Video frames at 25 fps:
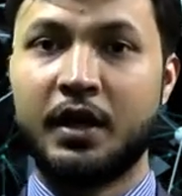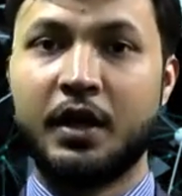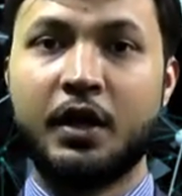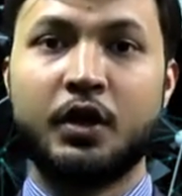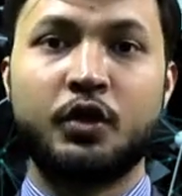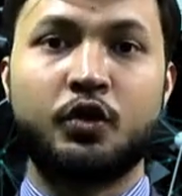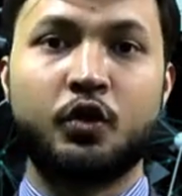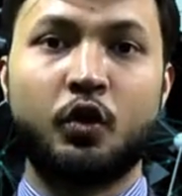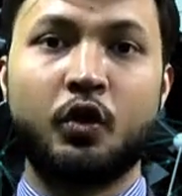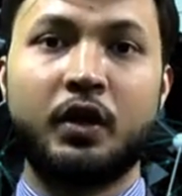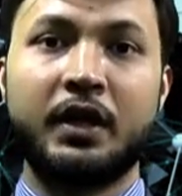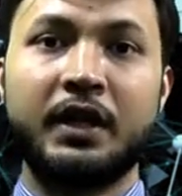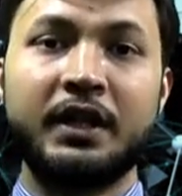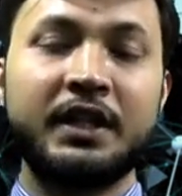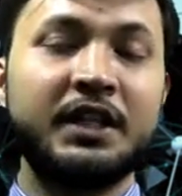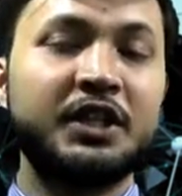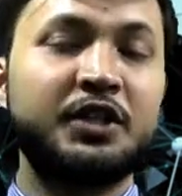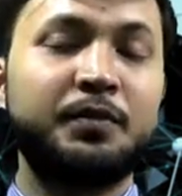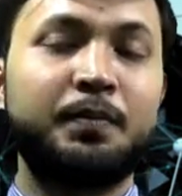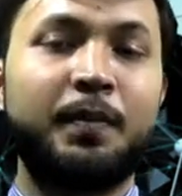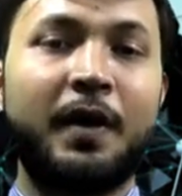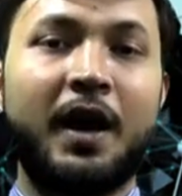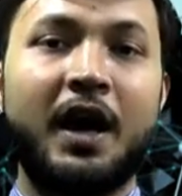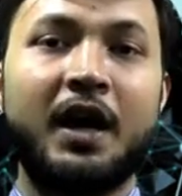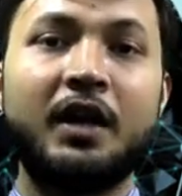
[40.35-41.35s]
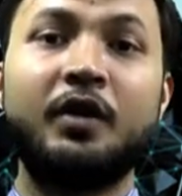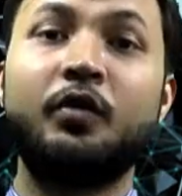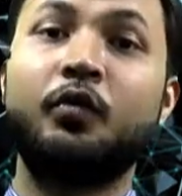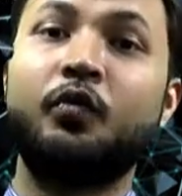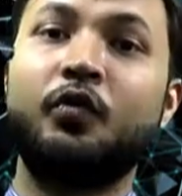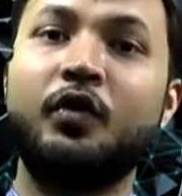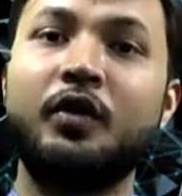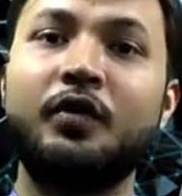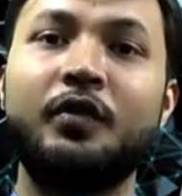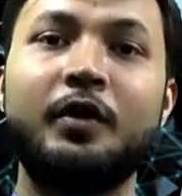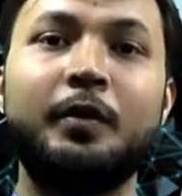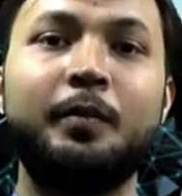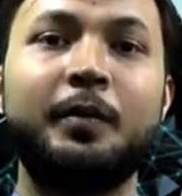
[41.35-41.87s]
So in this part
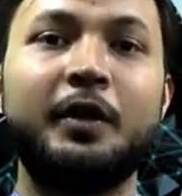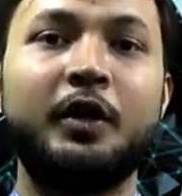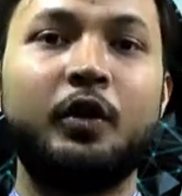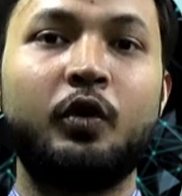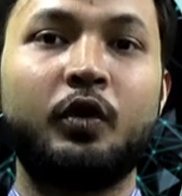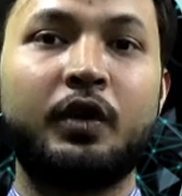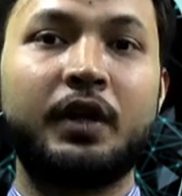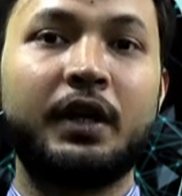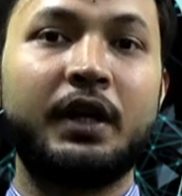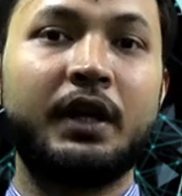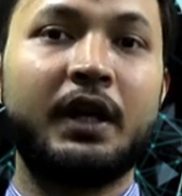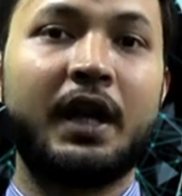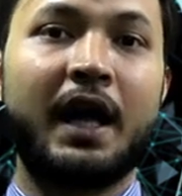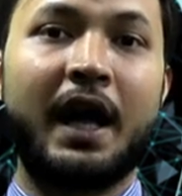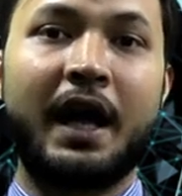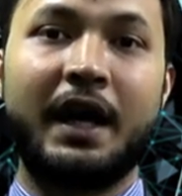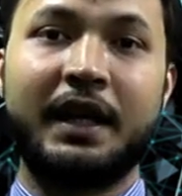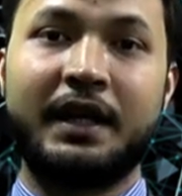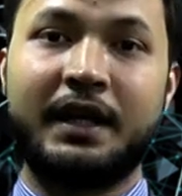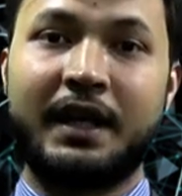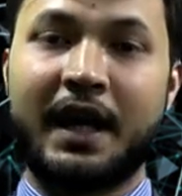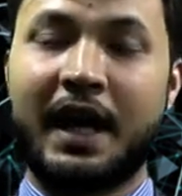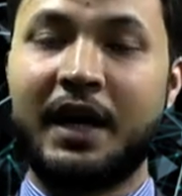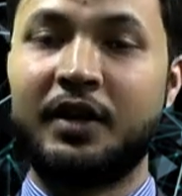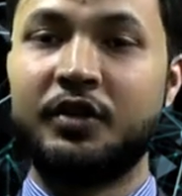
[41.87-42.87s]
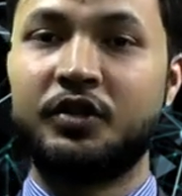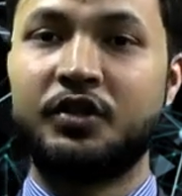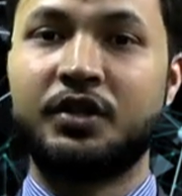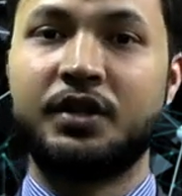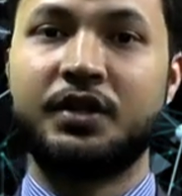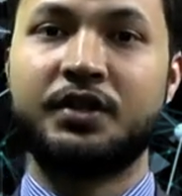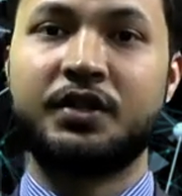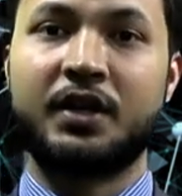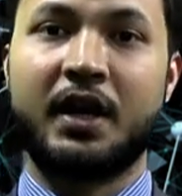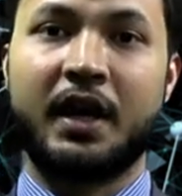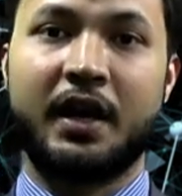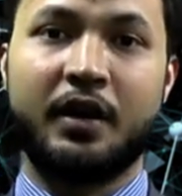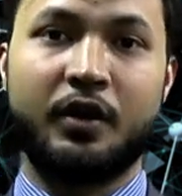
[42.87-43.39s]
we will be looking at
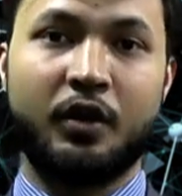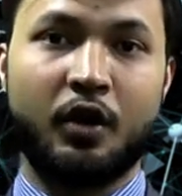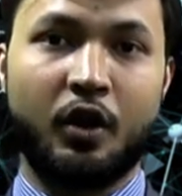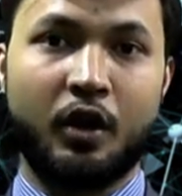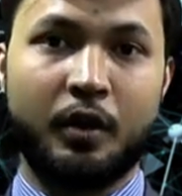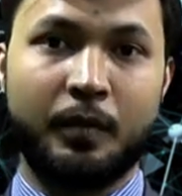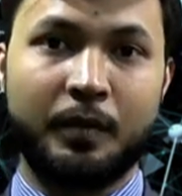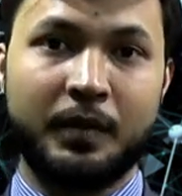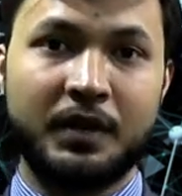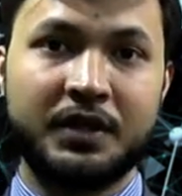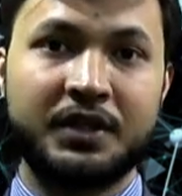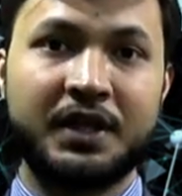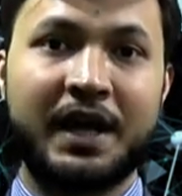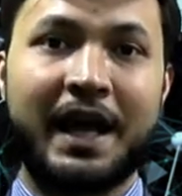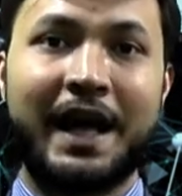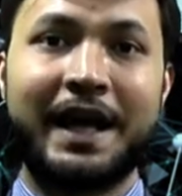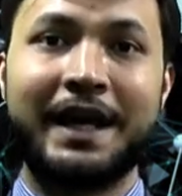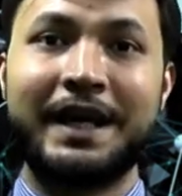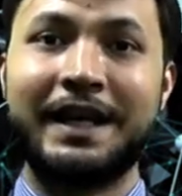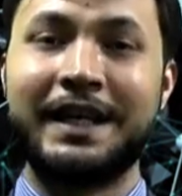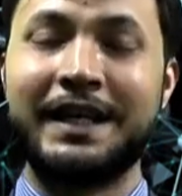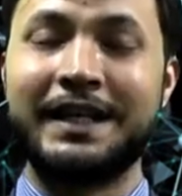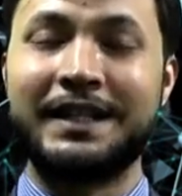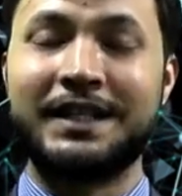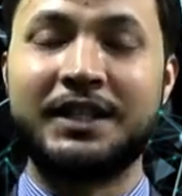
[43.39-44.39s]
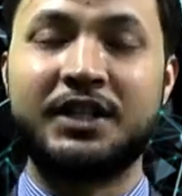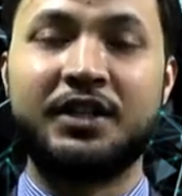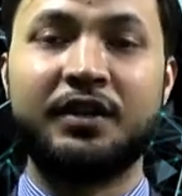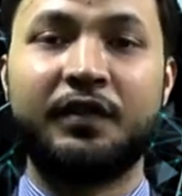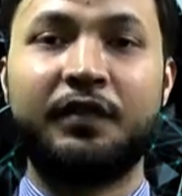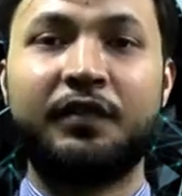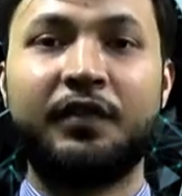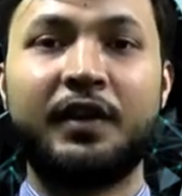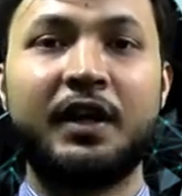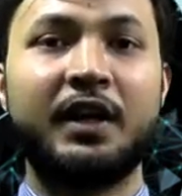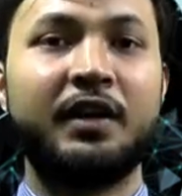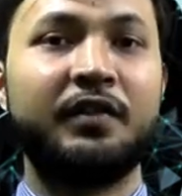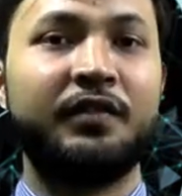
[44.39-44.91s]
tangents and normals and its
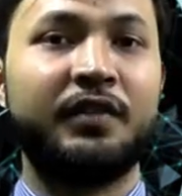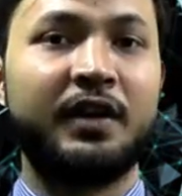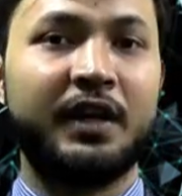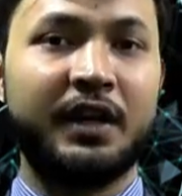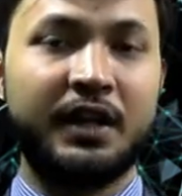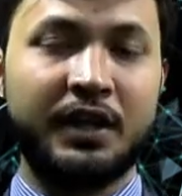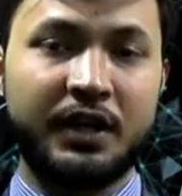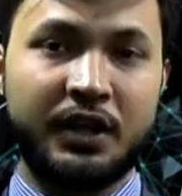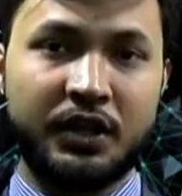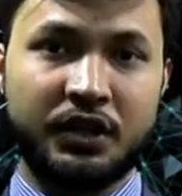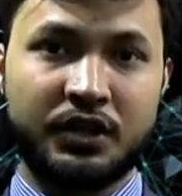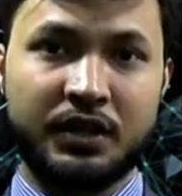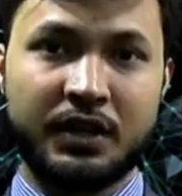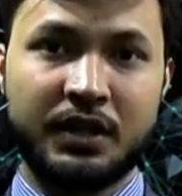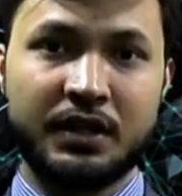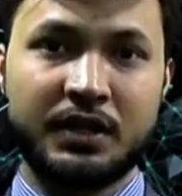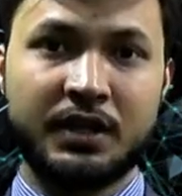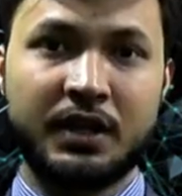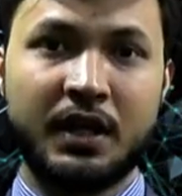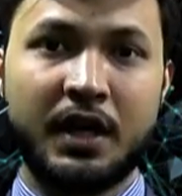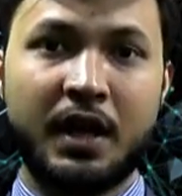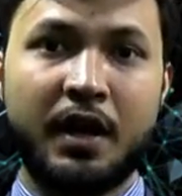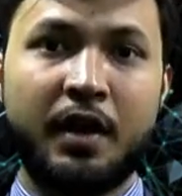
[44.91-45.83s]
different variations,